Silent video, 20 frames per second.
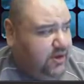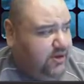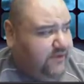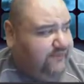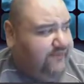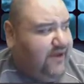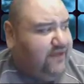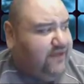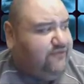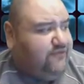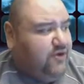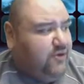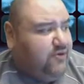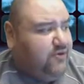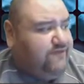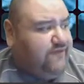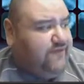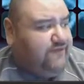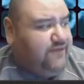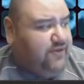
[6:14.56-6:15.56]
Fast
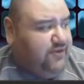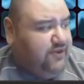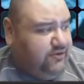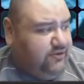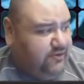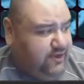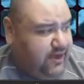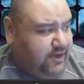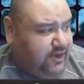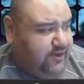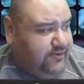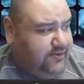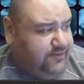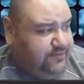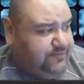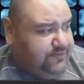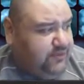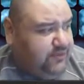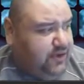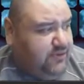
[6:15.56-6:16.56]
forward 15 years later,
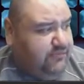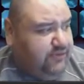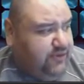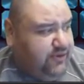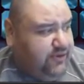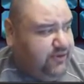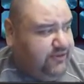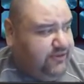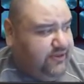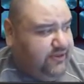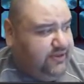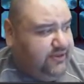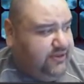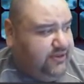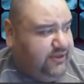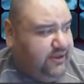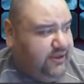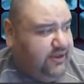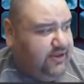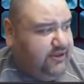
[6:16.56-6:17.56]
Brody sits
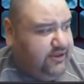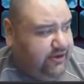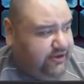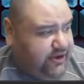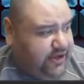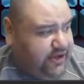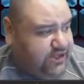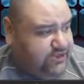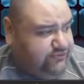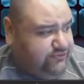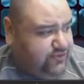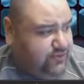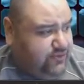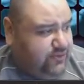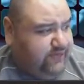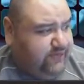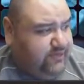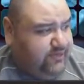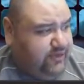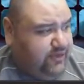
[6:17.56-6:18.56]
in the interrogation room
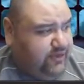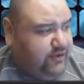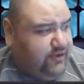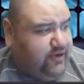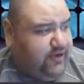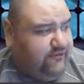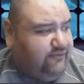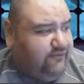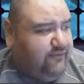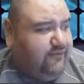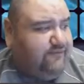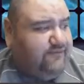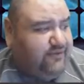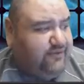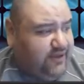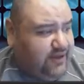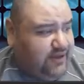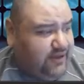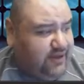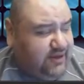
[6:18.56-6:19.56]
of a secret government
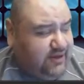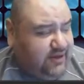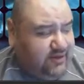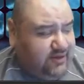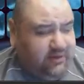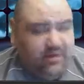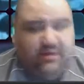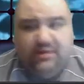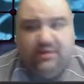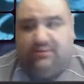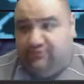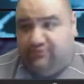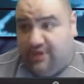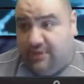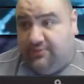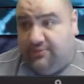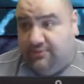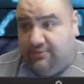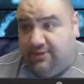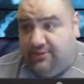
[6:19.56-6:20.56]
facility,
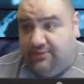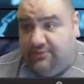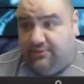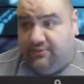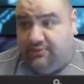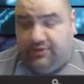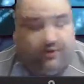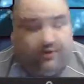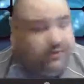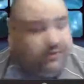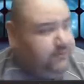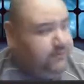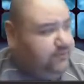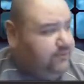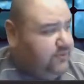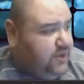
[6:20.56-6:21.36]
probably the Muto,